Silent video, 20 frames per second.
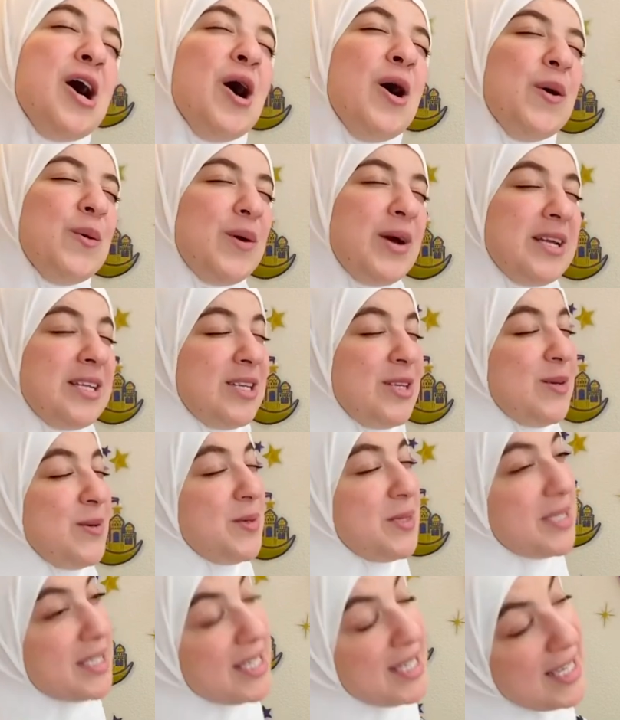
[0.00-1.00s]
When you
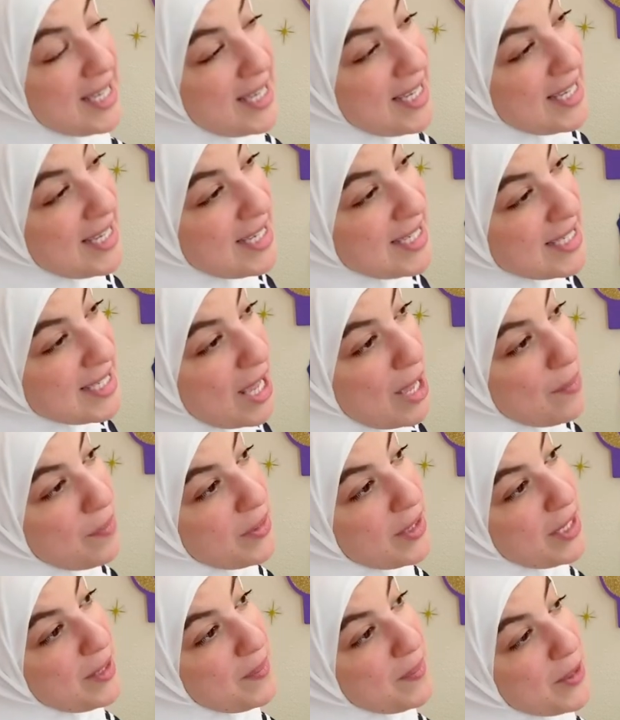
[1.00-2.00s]
see
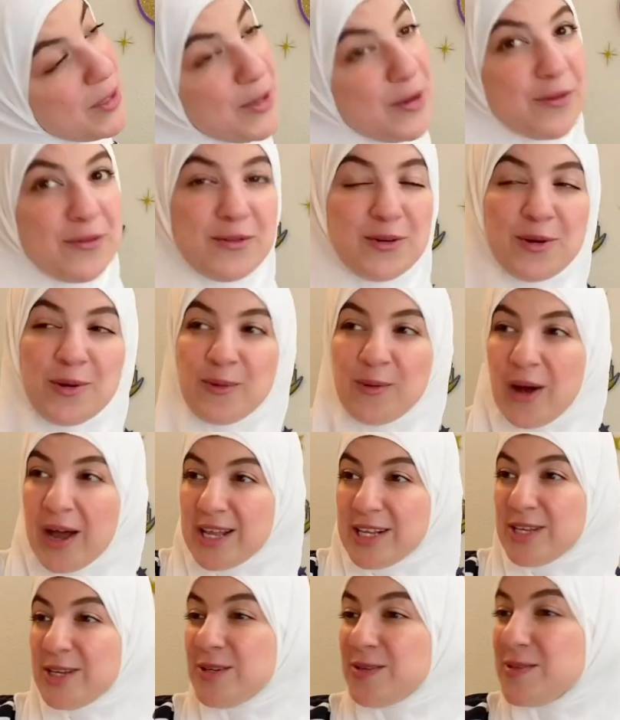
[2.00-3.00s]
something beautiful,
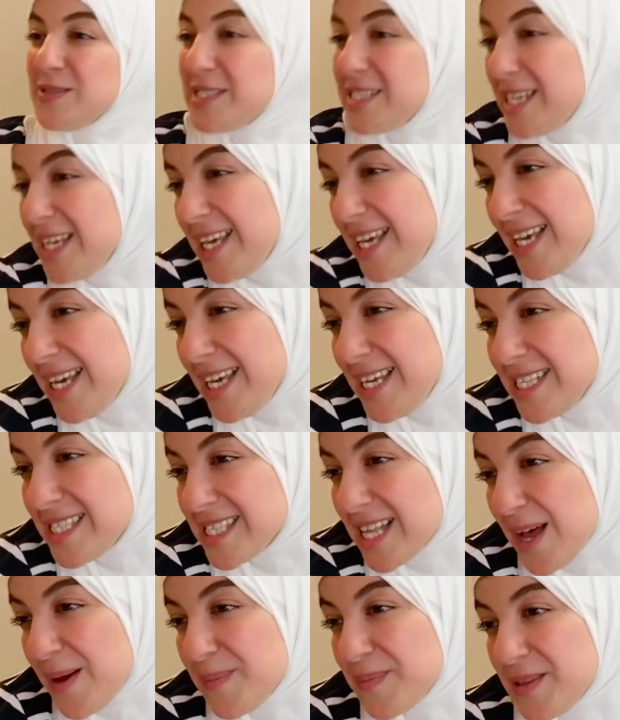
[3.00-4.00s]
when you see
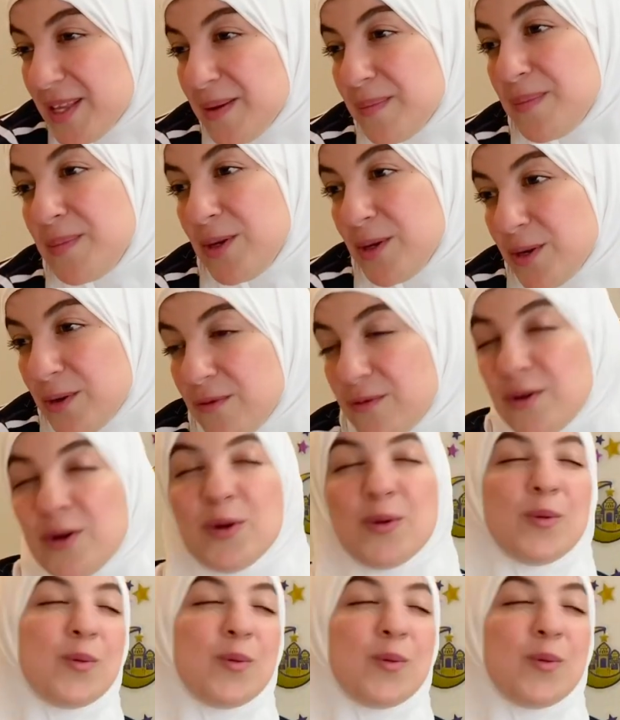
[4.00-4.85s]
something beautiful,